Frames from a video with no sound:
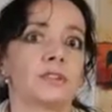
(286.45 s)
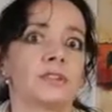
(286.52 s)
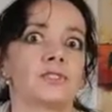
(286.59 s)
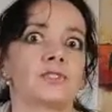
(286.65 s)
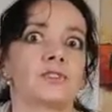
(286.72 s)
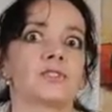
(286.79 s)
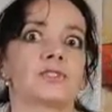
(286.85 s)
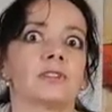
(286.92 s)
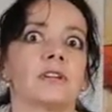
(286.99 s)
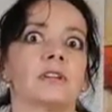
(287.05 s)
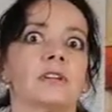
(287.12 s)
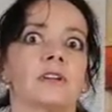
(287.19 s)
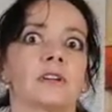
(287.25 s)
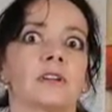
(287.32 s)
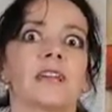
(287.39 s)
certainly
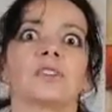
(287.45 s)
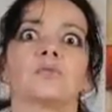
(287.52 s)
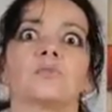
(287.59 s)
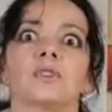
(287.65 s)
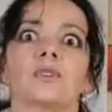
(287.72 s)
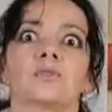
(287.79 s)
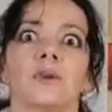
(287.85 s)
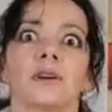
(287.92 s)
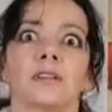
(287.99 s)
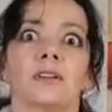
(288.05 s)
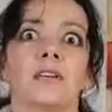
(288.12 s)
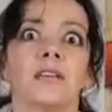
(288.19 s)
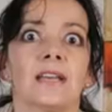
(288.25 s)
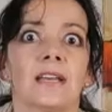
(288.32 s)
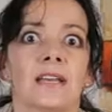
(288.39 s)
the cashmere
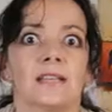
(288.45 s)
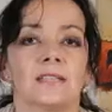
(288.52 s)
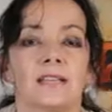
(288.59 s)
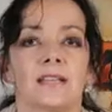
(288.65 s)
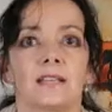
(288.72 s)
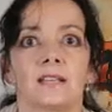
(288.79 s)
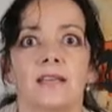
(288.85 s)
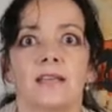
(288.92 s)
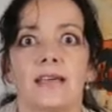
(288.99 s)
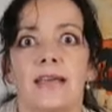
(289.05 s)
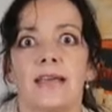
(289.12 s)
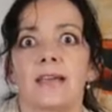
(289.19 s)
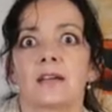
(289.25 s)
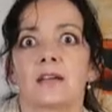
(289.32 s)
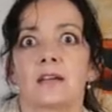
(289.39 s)
sweater is that the
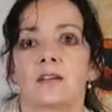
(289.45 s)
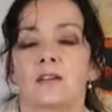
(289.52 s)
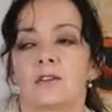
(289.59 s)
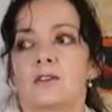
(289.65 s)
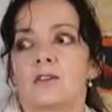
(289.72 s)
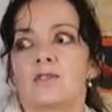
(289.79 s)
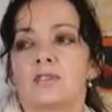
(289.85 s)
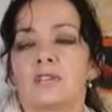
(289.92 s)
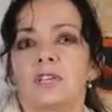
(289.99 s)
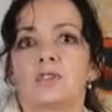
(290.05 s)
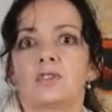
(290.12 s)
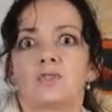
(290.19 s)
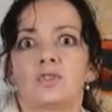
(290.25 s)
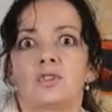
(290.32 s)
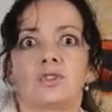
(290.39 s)
hanger goes
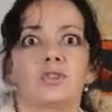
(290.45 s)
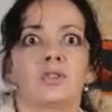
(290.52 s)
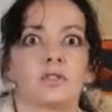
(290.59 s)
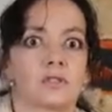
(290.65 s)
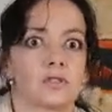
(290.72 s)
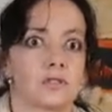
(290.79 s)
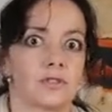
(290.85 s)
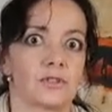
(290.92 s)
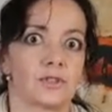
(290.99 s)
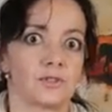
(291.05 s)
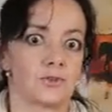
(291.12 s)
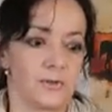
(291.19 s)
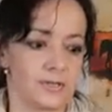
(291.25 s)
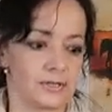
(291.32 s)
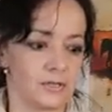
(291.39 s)
into the shoulders of the
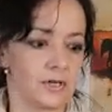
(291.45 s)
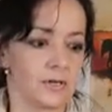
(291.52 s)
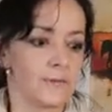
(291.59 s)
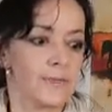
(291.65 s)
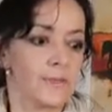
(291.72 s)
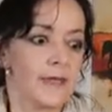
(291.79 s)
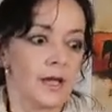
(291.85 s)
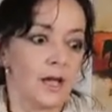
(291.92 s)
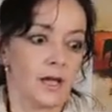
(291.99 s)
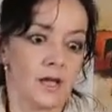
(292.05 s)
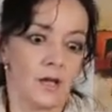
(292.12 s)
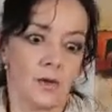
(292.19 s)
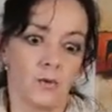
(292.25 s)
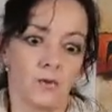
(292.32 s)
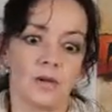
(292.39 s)
sweater.
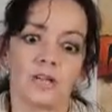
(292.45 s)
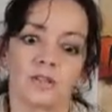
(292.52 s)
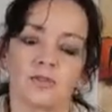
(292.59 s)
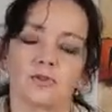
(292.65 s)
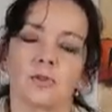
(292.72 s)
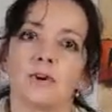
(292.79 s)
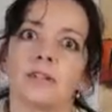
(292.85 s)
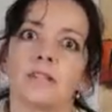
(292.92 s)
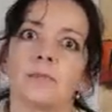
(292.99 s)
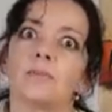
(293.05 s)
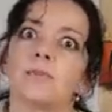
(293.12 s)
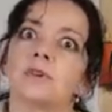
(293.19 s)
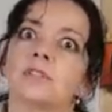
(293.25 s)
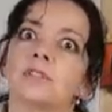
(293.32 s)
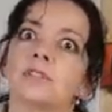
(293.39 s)
What I saw, they
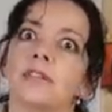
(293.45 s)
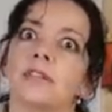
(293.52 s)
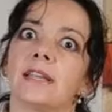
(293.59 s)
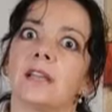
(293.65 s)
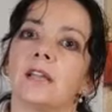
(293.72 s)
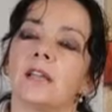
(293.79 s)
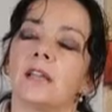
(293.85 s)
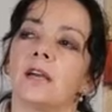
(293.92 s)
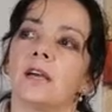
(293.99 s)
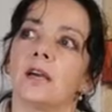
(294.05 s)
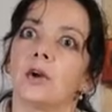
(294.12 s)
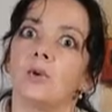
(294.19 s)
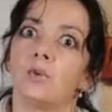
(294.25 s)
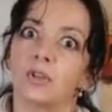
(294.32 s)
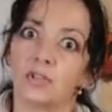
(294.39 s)
put little
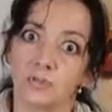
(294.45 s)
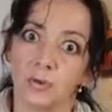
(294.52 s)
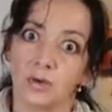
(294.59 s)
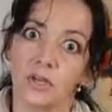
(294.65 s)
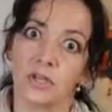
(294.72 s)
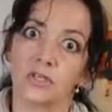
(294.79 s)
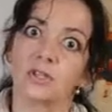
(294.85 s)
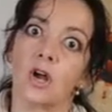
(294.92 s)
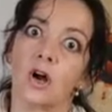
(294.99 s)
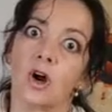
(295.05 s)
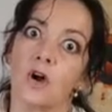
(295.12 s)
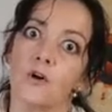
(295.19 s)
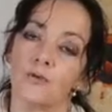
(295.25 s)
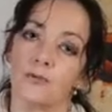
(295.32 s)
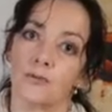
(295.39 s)
water bottles
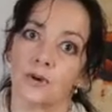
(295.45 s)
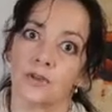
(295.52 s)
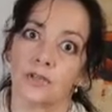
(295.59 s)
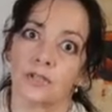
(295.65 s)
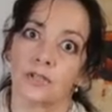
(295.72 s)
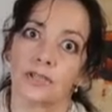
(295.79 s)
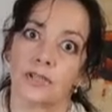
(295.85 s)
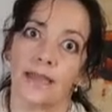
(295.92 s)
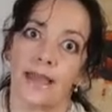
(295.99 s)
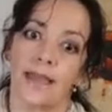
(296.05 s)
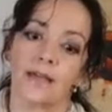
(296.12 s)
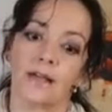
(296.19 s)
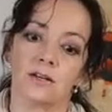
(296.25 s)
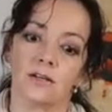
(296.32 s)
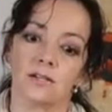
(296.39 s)
over the
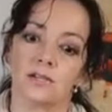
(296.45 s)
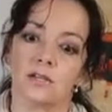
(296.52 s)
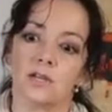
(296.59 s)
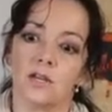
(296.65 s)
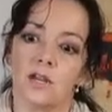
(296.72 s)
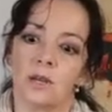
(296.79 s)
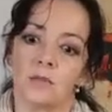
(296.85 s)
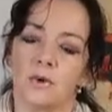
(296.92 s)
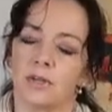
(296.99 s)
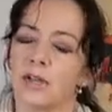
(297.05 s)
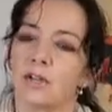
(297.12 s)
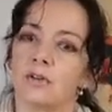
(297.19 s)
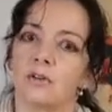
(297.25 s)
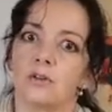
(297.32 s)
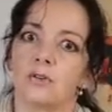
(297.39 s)
hangers, but
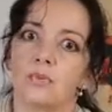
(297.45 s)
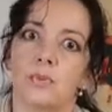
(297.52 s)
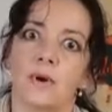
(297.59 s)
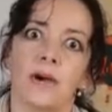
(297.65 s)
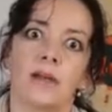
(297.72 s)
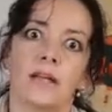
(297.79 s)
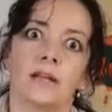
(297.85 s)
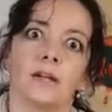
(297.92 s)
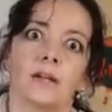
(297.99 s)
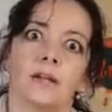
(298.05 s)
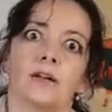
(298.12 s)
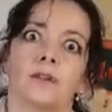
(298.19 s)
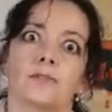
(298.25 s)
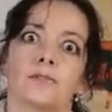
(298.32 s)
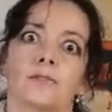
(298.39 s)
I don't buy
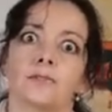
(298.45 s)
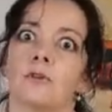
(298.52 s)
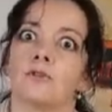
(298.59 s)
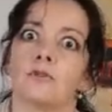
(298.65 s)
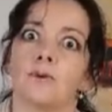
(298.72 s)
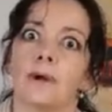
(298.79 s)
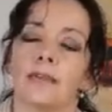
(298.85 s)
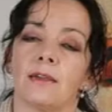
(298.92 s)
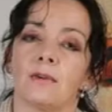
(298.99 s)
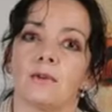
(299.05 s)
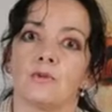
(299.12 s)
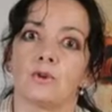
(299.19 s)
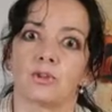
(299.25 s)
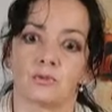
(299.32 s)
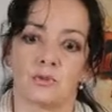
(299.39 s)
throwaway
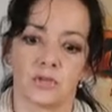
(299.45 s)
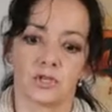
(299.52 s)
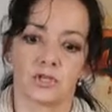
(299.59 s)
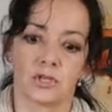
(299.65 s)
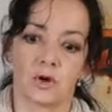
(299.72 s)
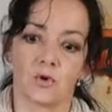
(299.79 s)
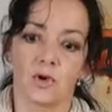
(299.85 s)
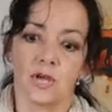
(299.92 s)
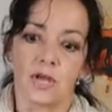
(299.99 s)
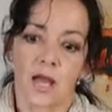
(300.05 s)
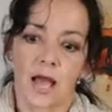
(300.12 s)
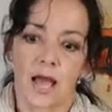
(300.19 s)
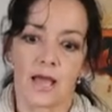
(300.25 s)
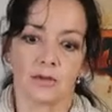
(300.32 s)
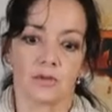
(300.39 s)
water bottles, so
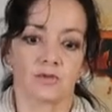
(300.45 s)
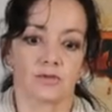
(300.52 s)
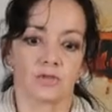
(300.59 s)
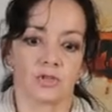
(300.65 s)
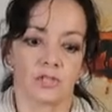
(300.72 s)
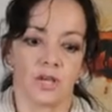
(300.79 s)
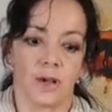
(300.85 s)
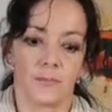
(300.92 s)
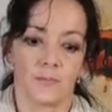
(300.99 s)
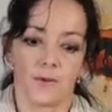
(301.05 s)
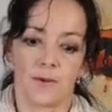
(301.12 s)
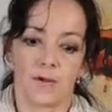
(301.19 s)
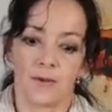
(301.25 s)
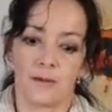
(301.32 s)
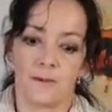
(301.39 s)
I took some